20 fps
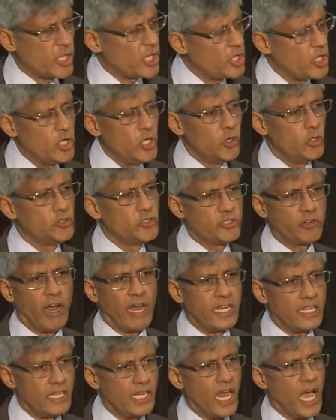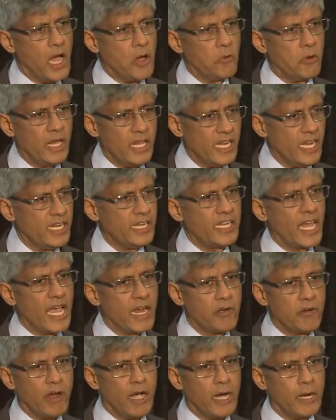huge right now in
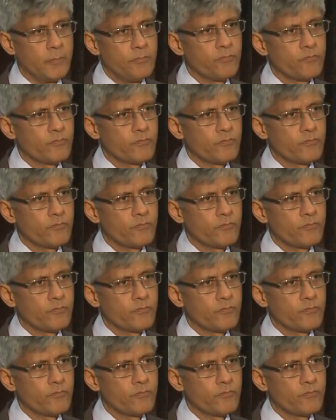Integra.